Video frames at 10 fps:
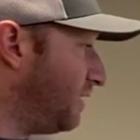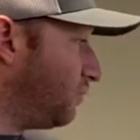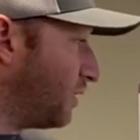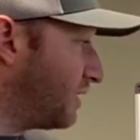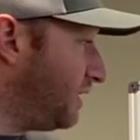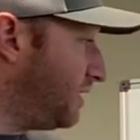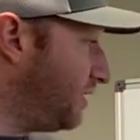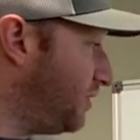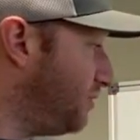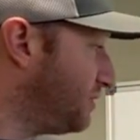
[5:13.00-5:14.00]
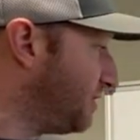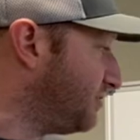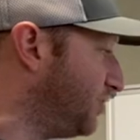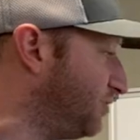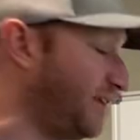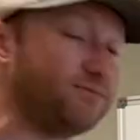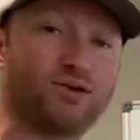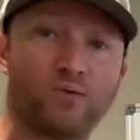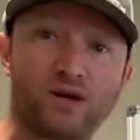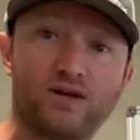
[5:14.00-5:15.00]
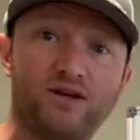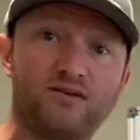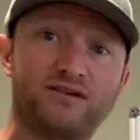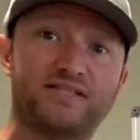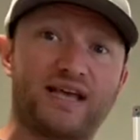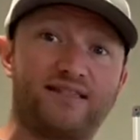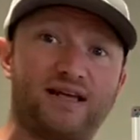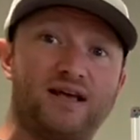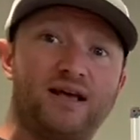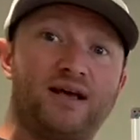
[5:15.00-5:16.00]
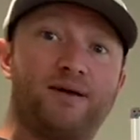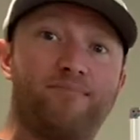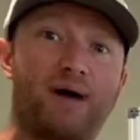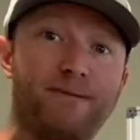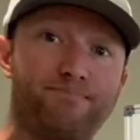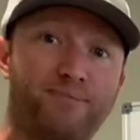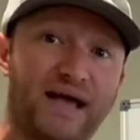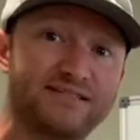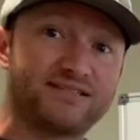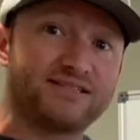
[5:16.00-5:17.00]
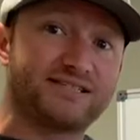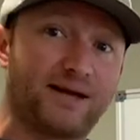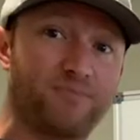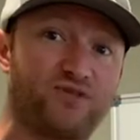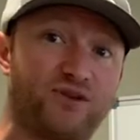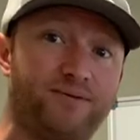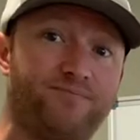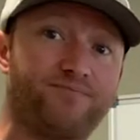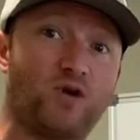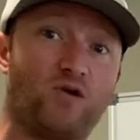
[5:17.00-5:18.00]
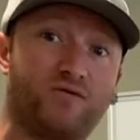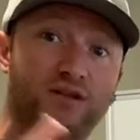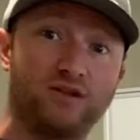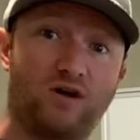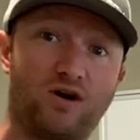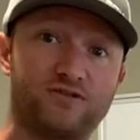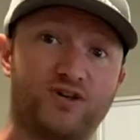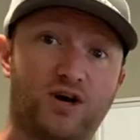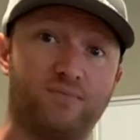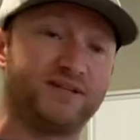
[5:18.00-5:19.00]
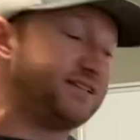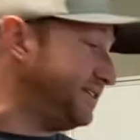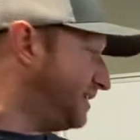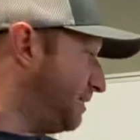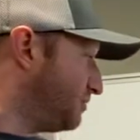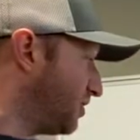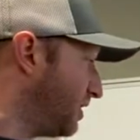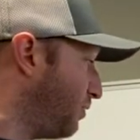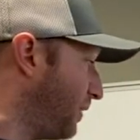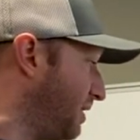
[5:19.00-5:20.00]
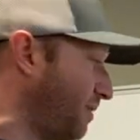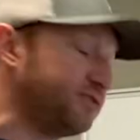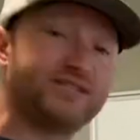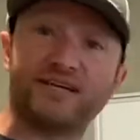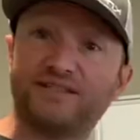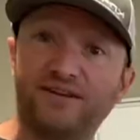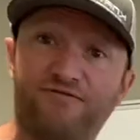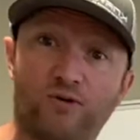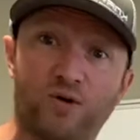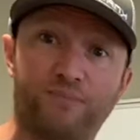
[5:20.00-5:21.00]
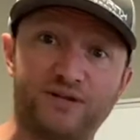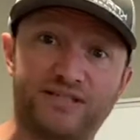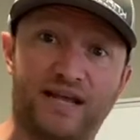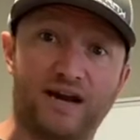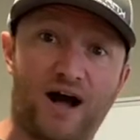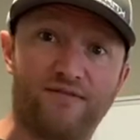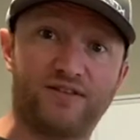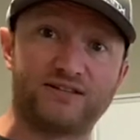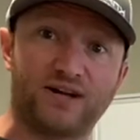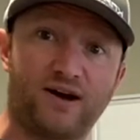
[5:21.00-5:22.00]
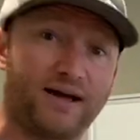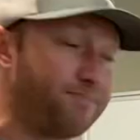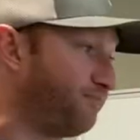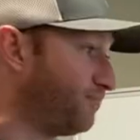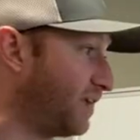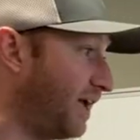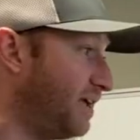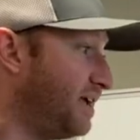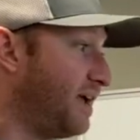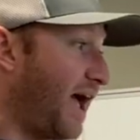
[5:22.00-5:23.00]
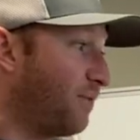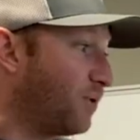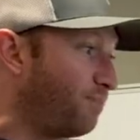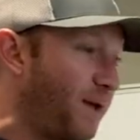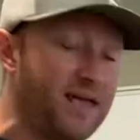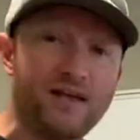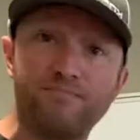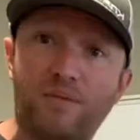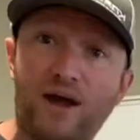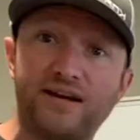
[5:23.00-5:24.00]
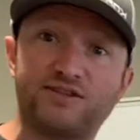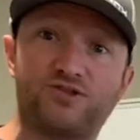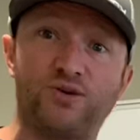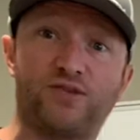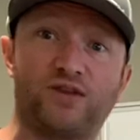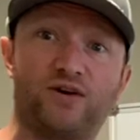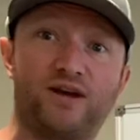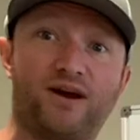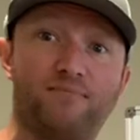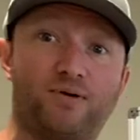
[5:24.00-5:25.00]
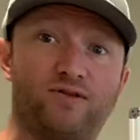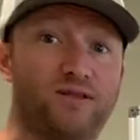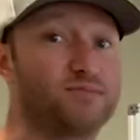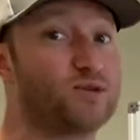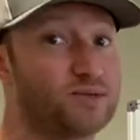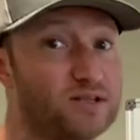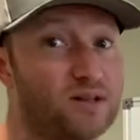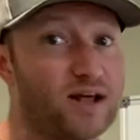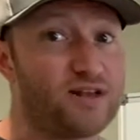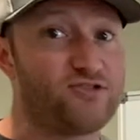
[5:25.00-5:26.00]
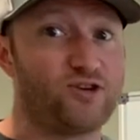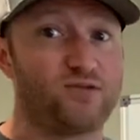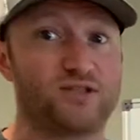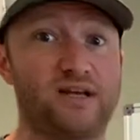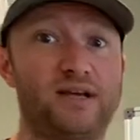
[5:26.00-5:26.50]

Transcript: We're gonna use the two teams and we're gonna say that my best assumption over the long term is these teams are gonna win about 64% of the time, okay? And we're paying minus 230 on both of them. So it's a lot of juice.